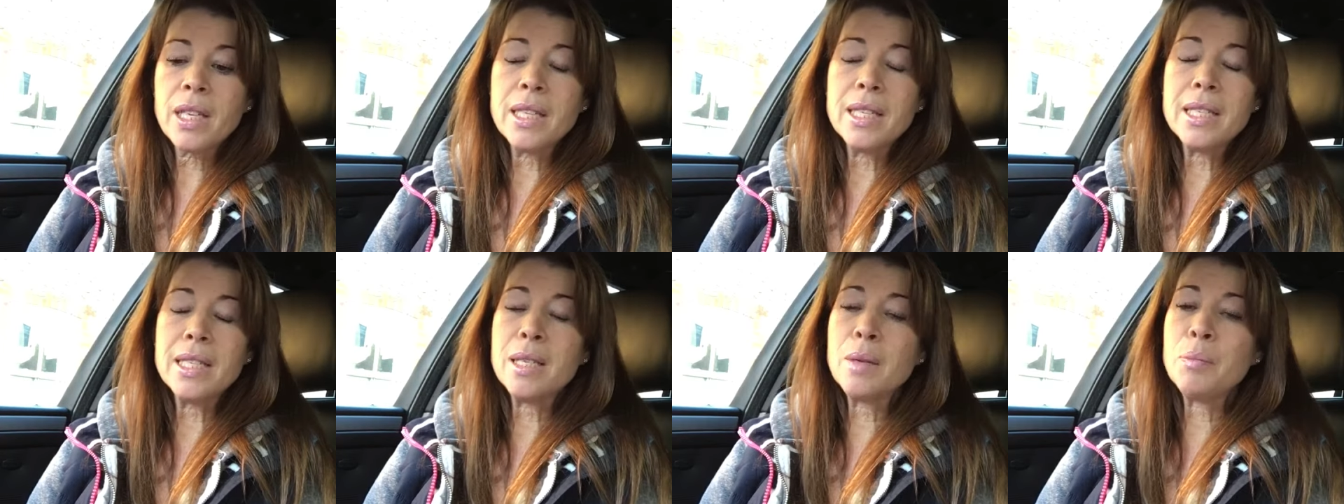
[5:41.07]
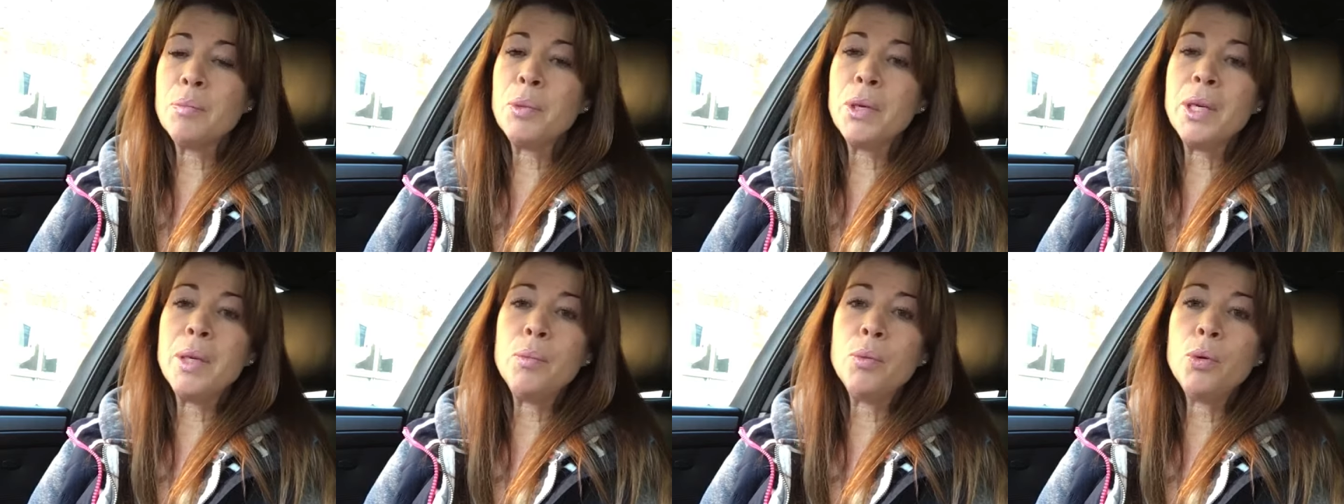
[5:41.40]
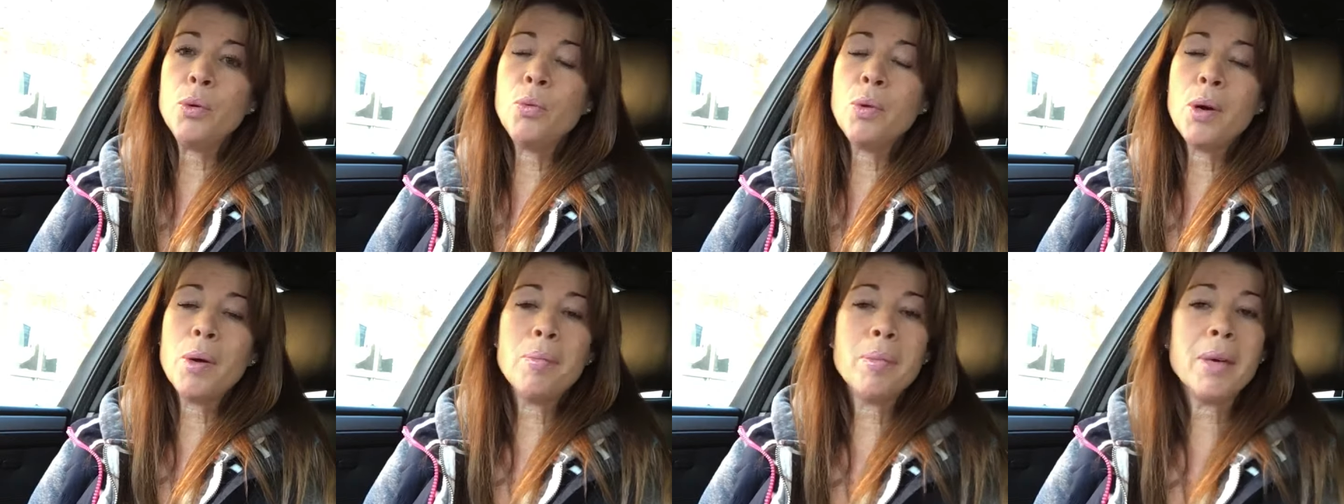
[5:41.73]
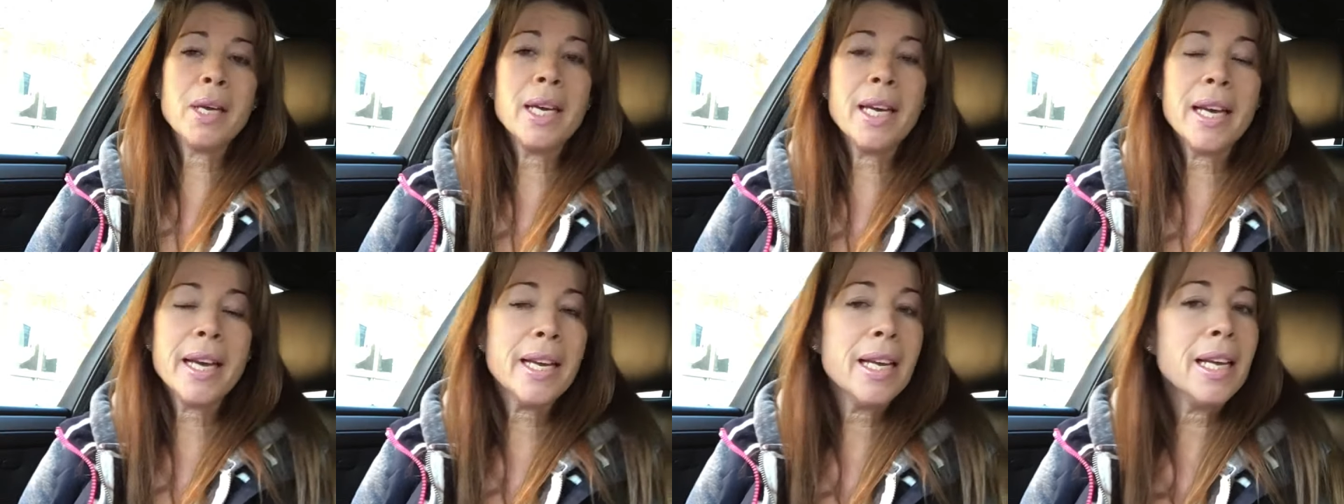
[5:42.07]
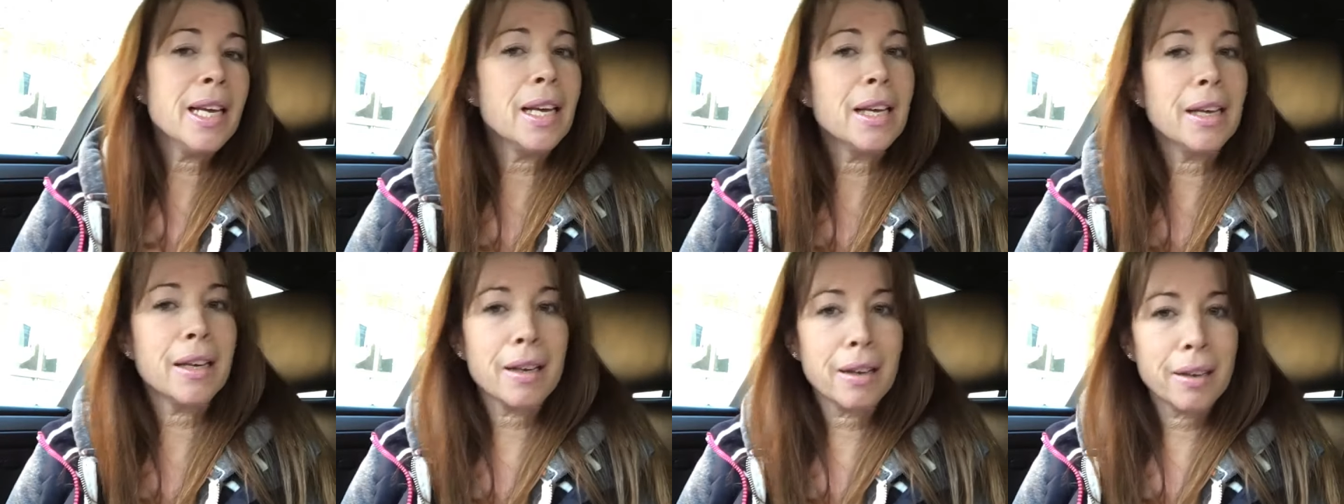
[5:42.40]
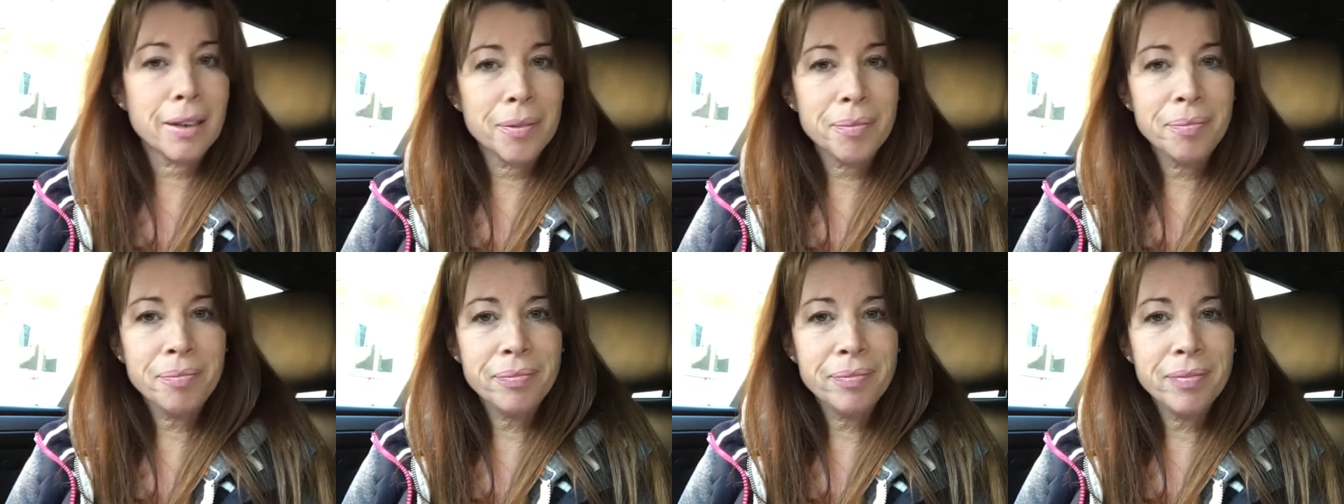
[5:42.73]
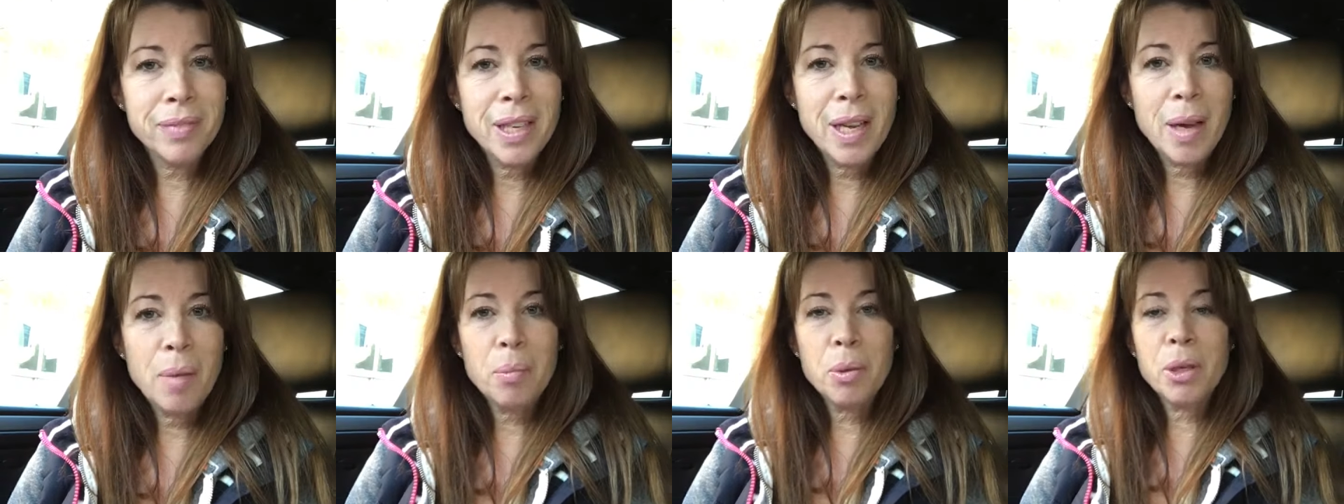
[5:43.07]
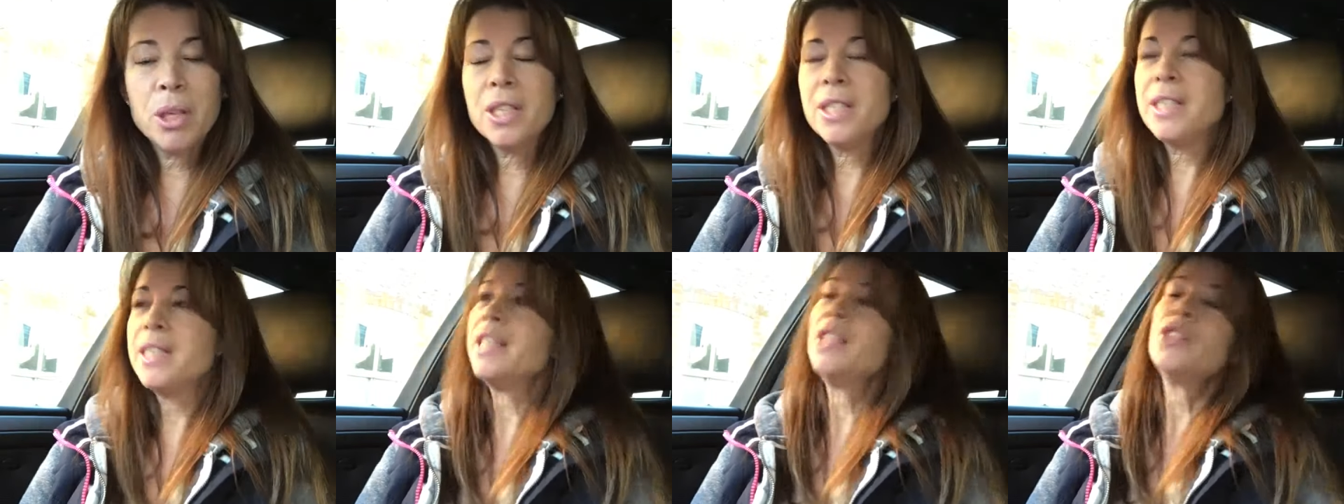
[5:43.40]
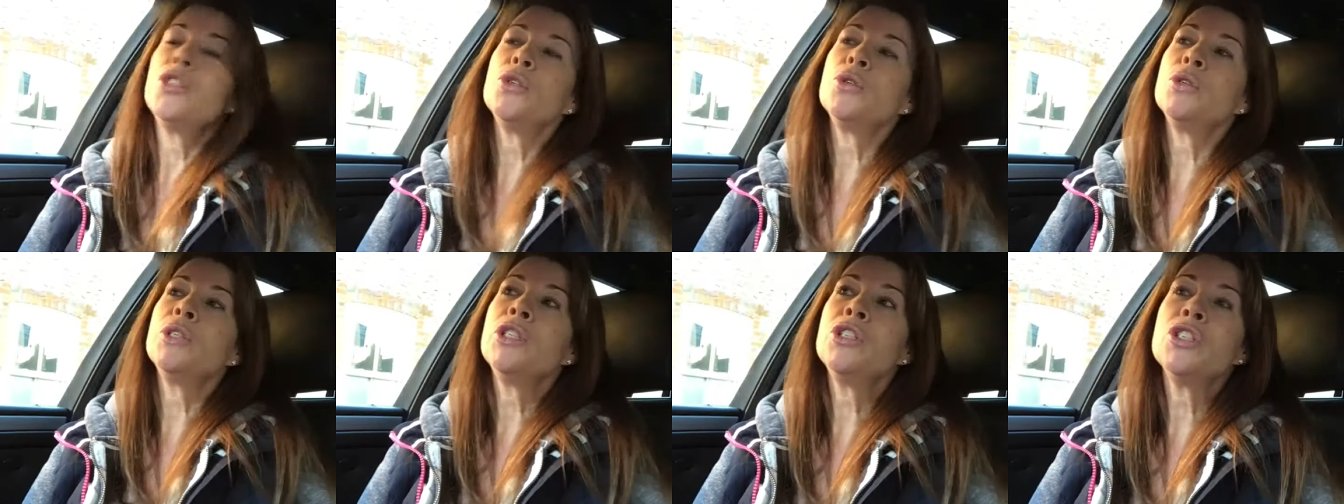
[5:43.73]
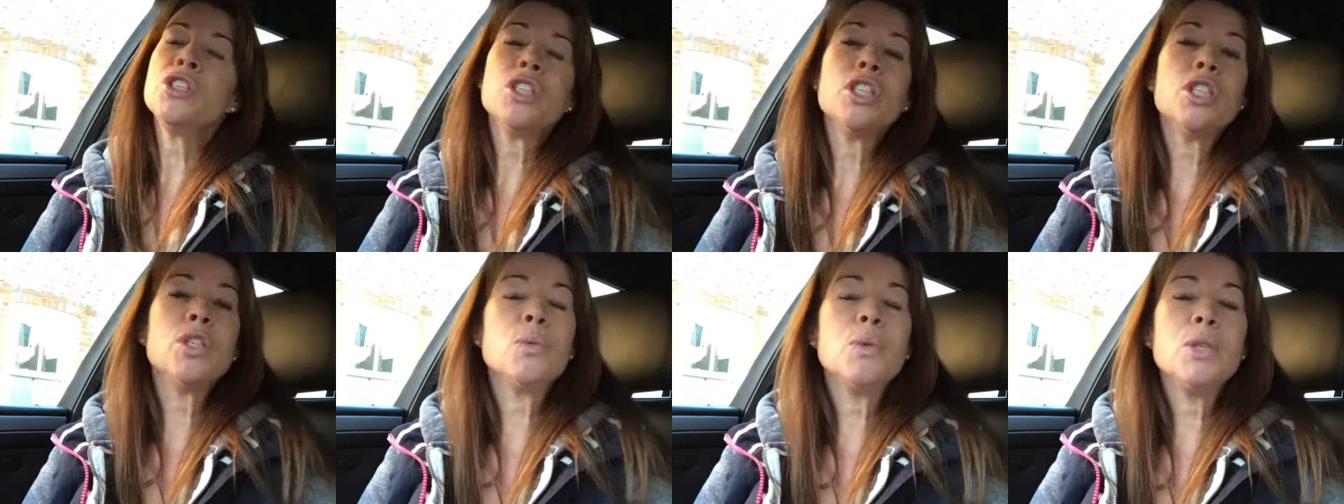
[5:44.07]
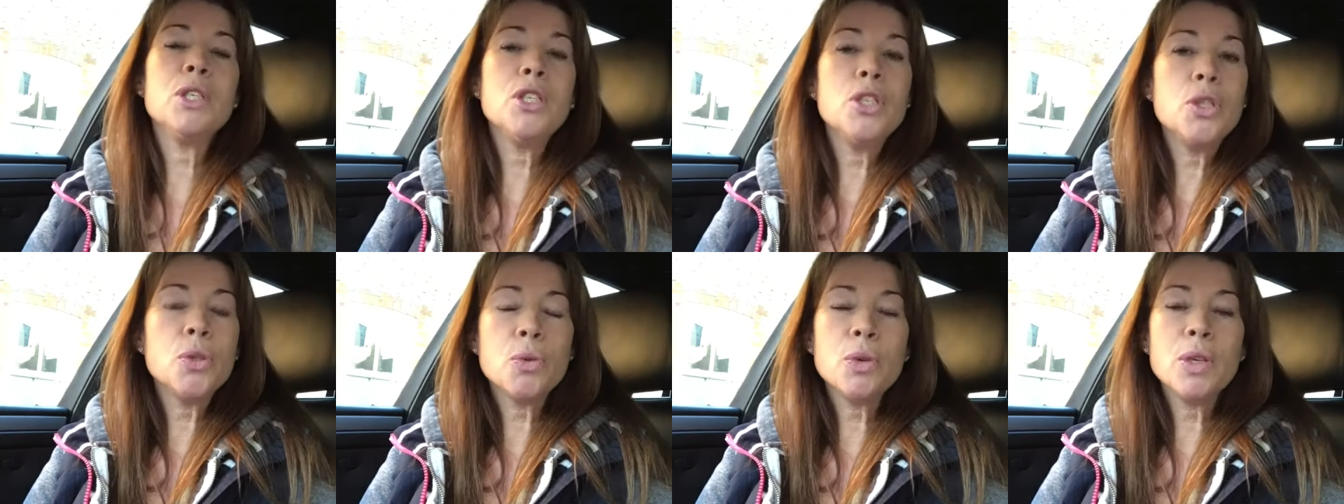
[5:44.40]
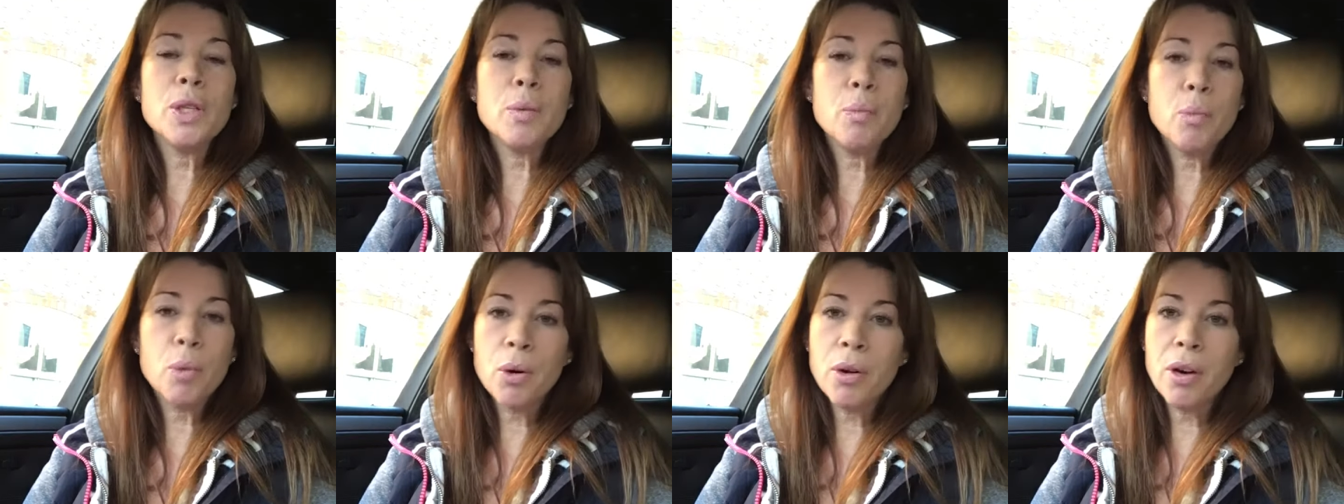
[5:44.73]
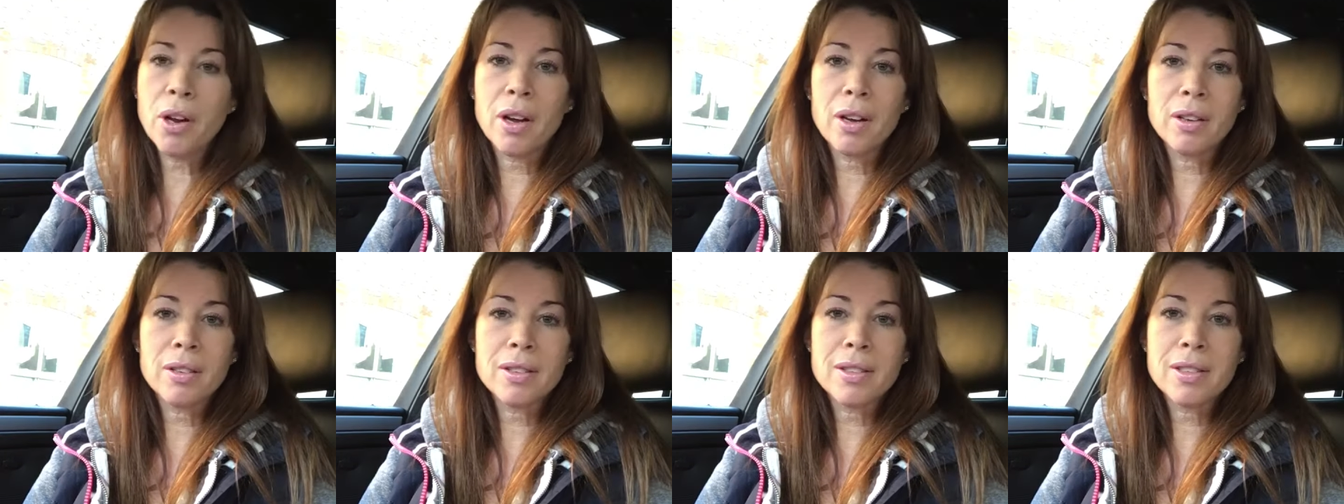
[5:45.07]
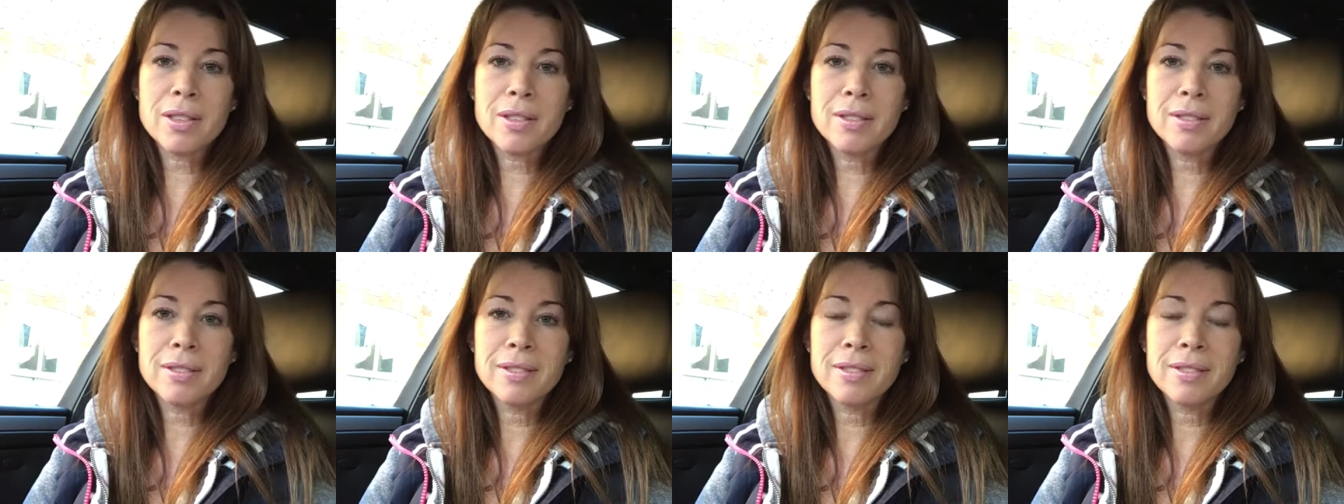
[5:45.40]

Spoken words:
Some people won't make any income because they join just to enjoy the products.